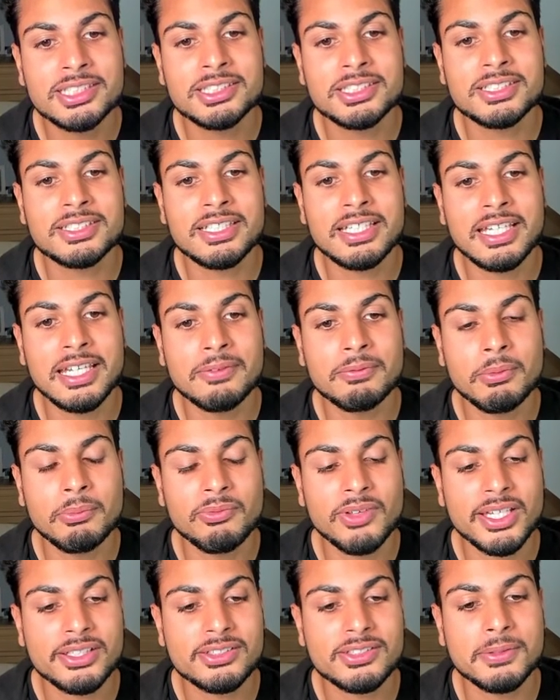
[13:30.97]
just give them
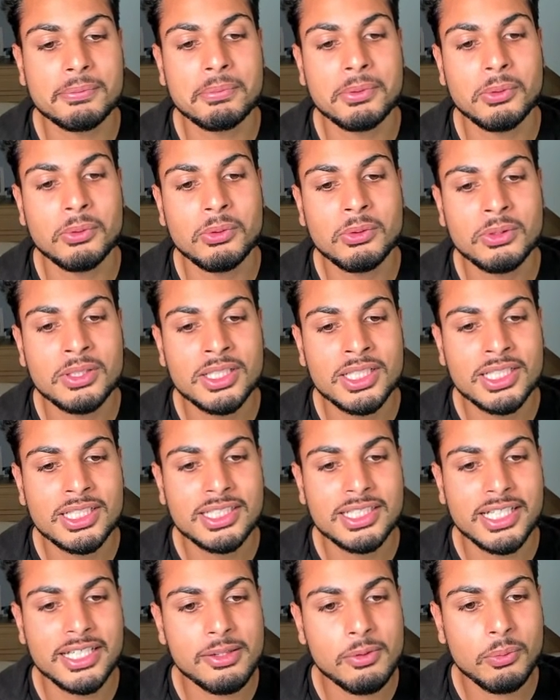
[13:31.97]
that support.
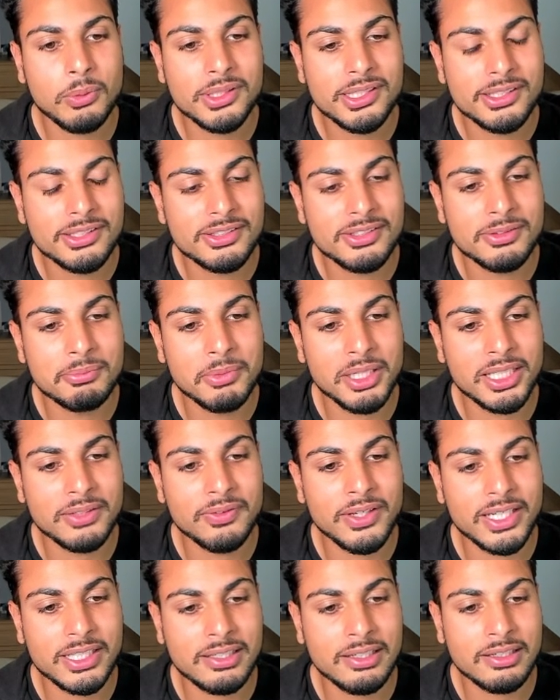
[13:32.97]
And I wanted to make
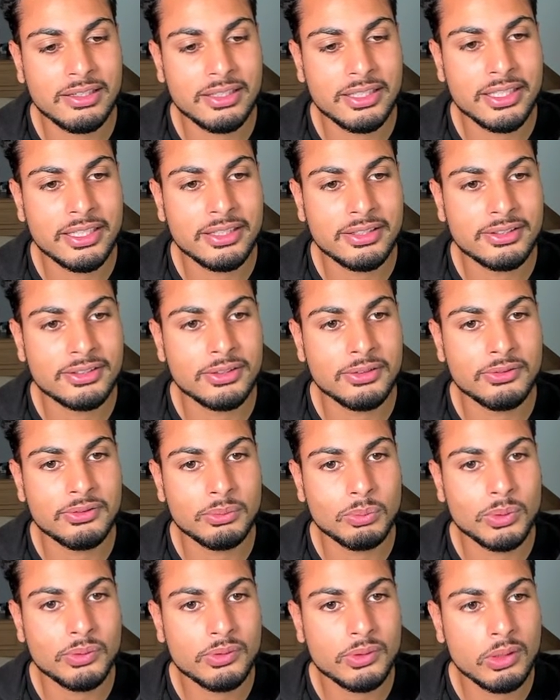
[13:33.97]
that clear. So
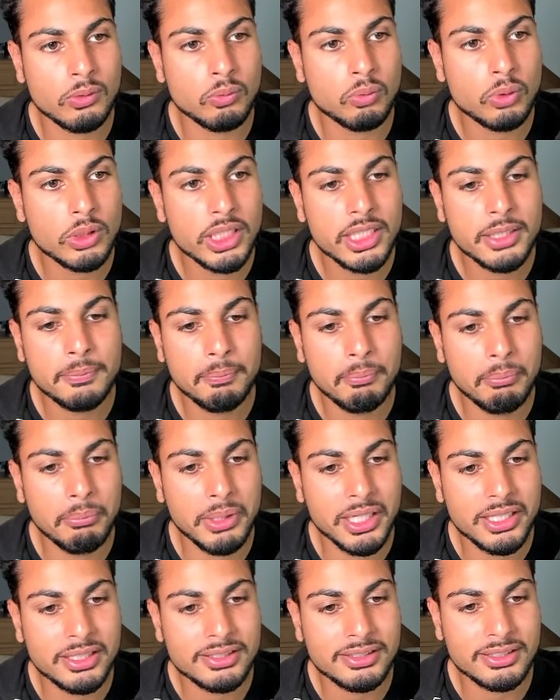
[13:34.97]
we've got a really
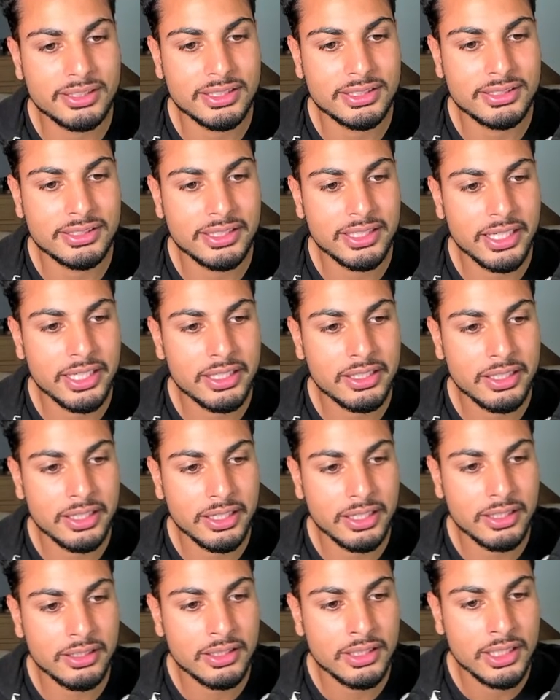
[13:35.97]
big CTA
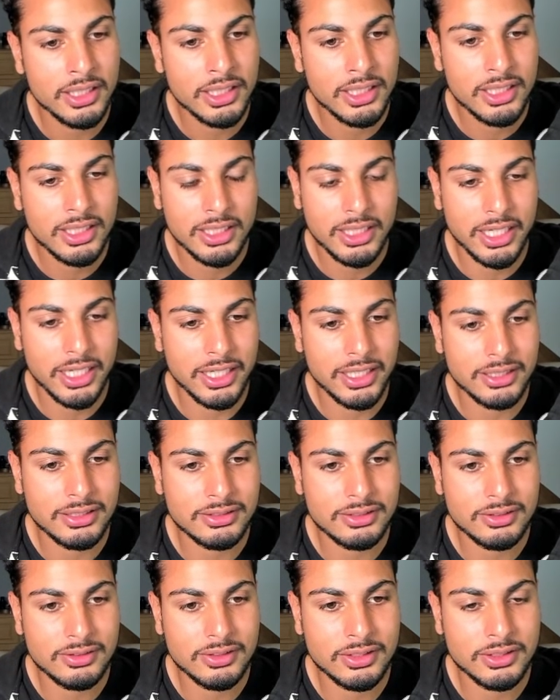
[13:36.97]
here,
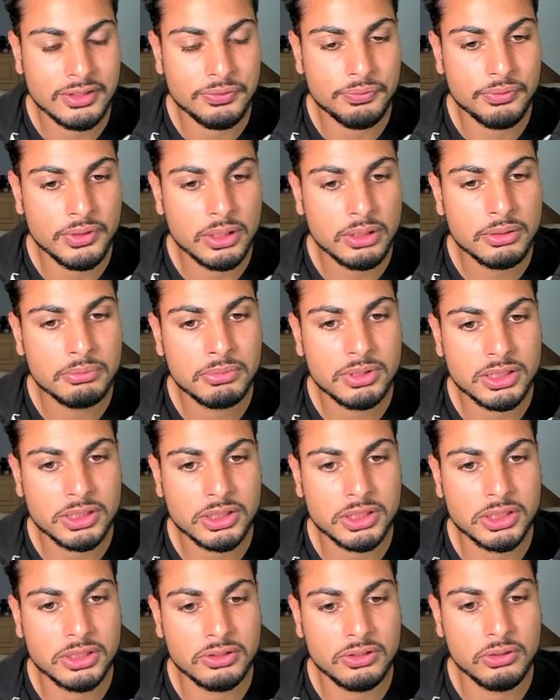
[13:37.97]
and it's very
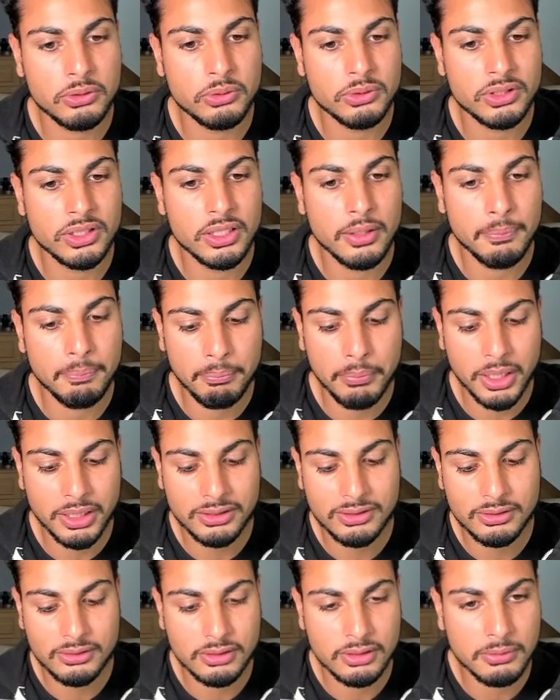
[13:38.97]
much just using the
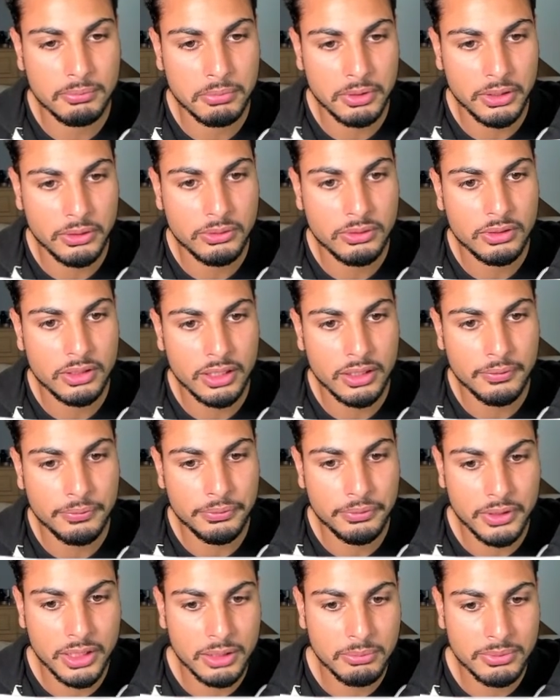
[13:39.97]
button component in
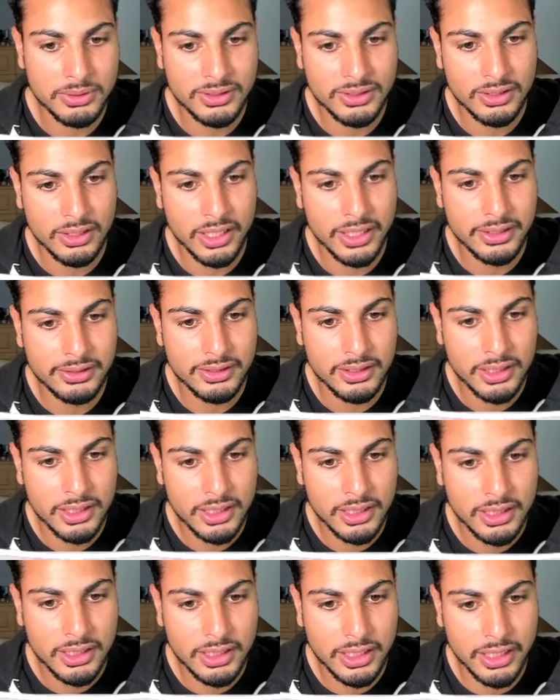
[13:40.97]
Framer Sites.
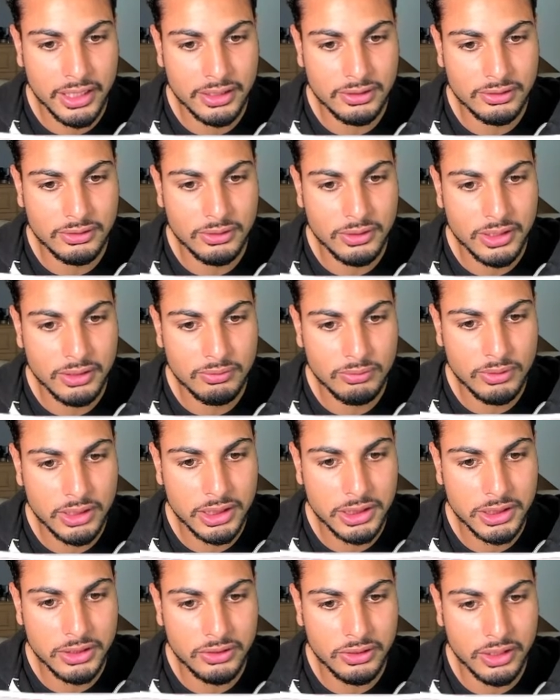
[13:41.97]
And you can really
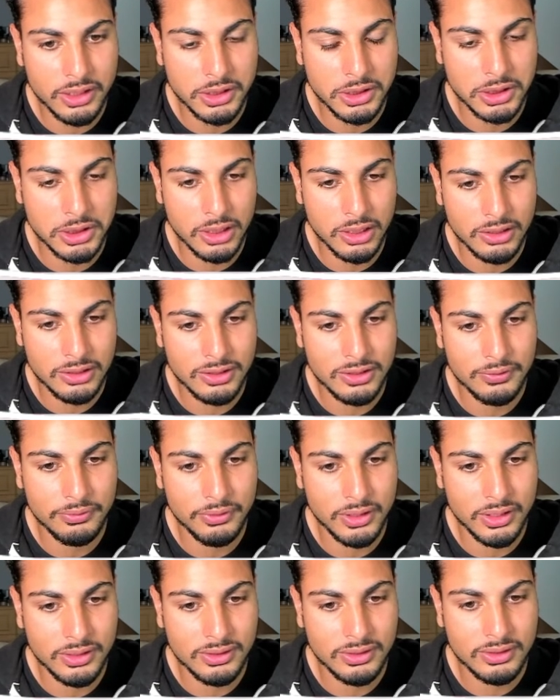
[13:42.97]
just adjust
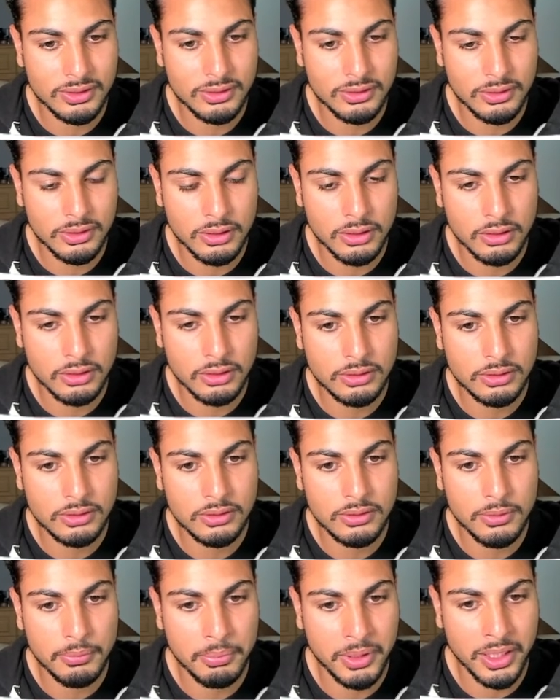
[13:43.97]
this
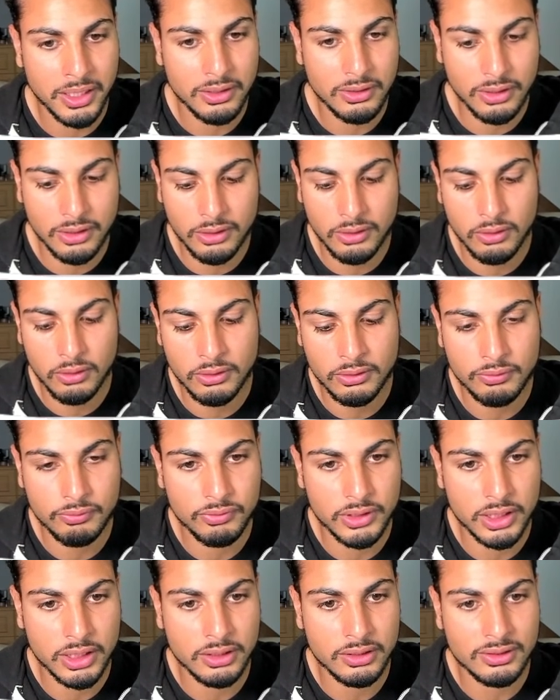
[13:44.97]
depending on
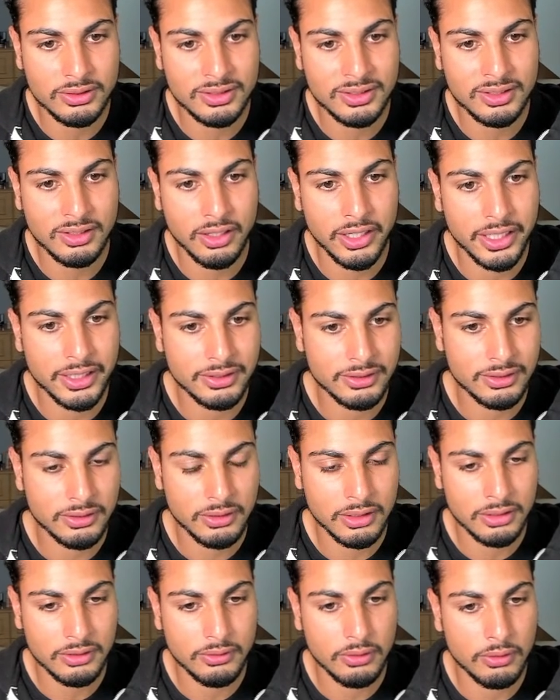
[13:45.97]
the size
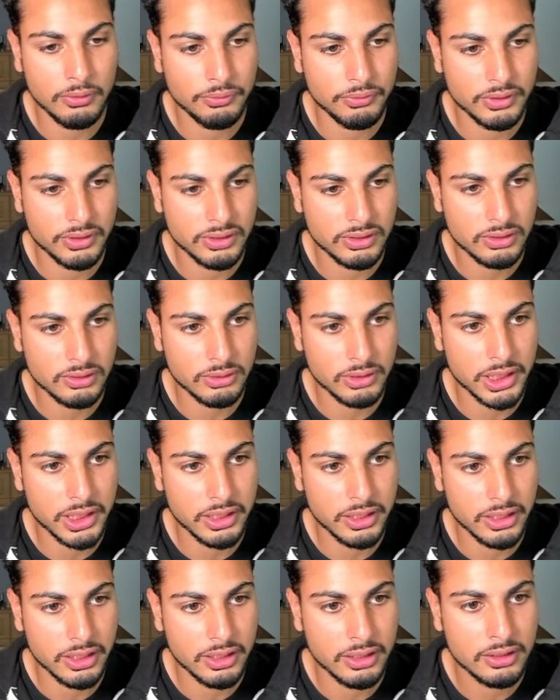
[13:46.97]
of the screen
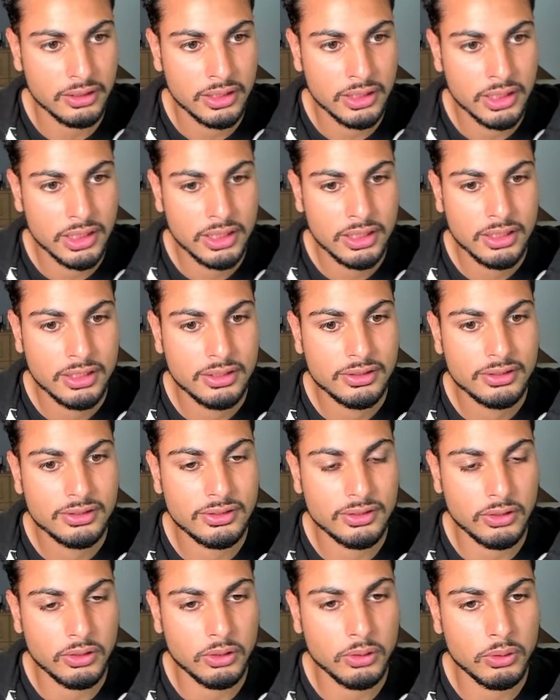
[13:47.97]
here.
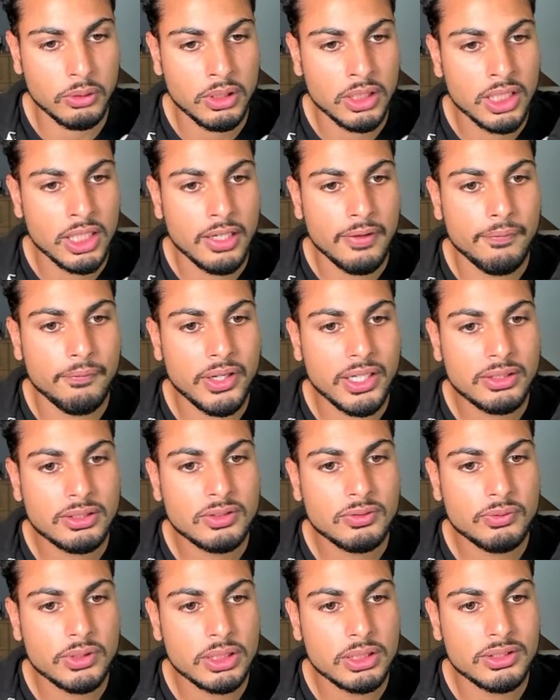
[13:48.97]
So that
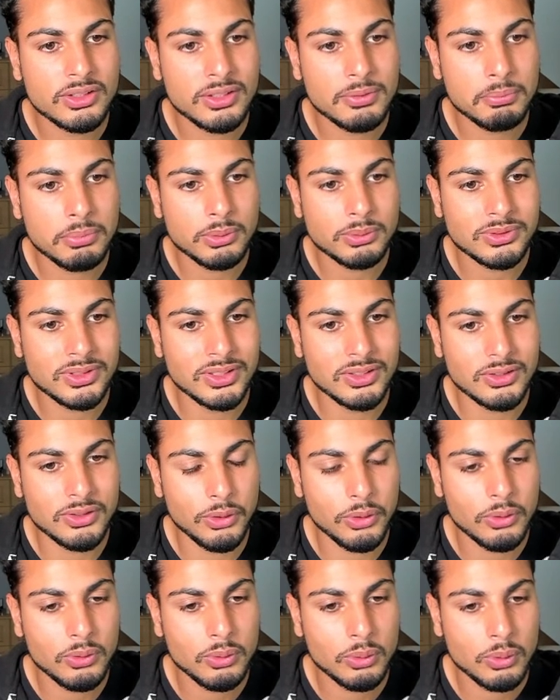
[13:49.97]
is very simple to
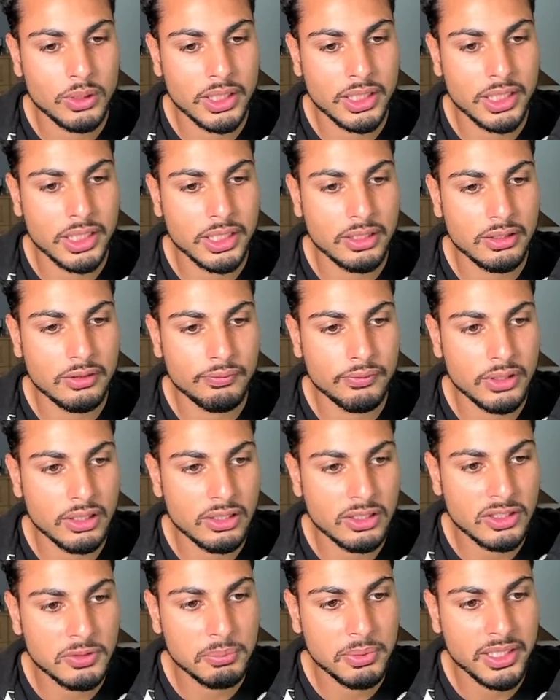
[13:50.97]
do. And then the
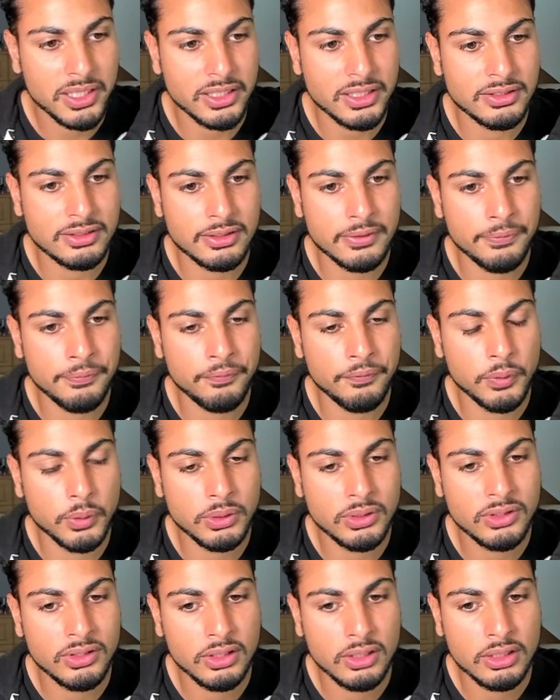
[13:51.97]
last bit is the
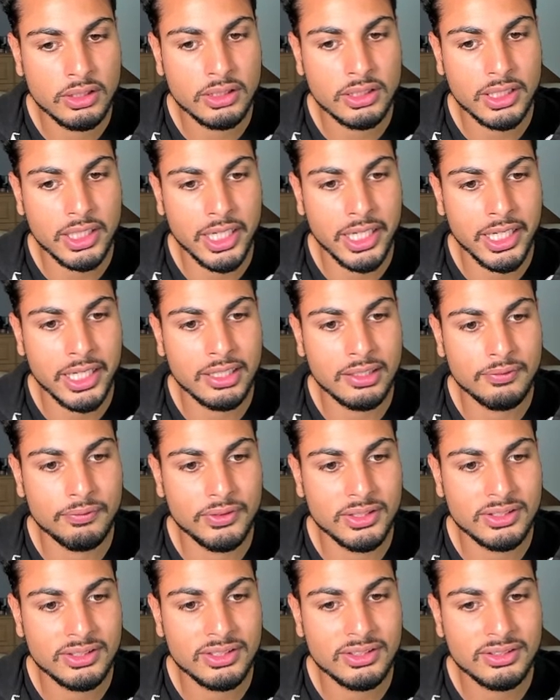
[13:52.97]
footer, and
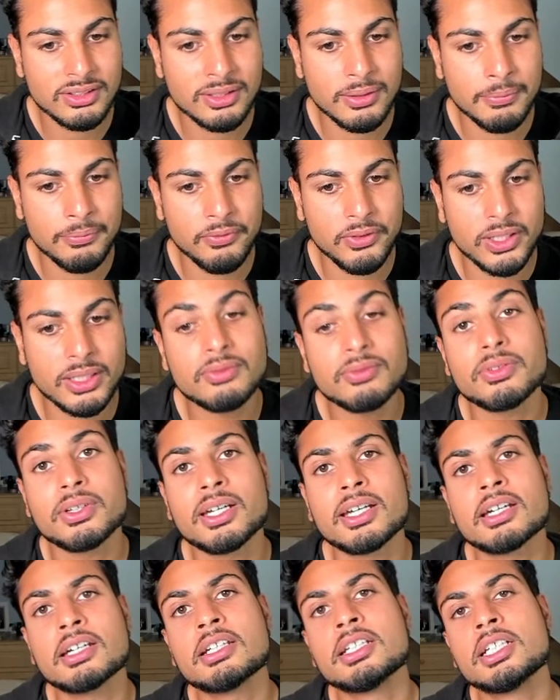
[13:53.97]
this is something
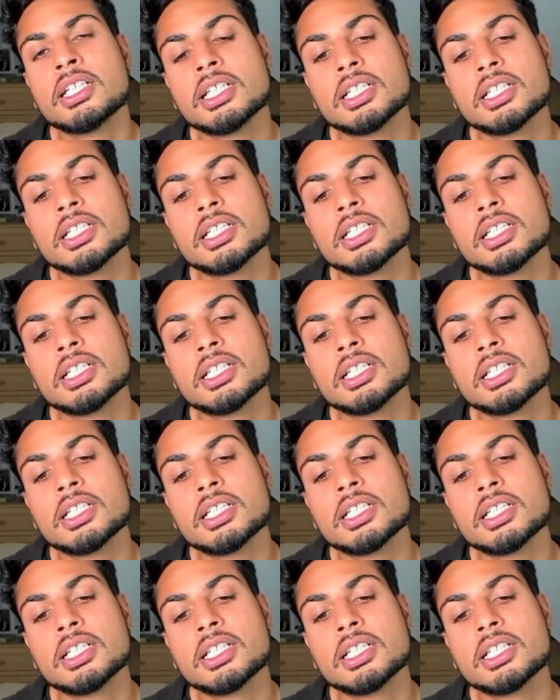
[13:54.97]
that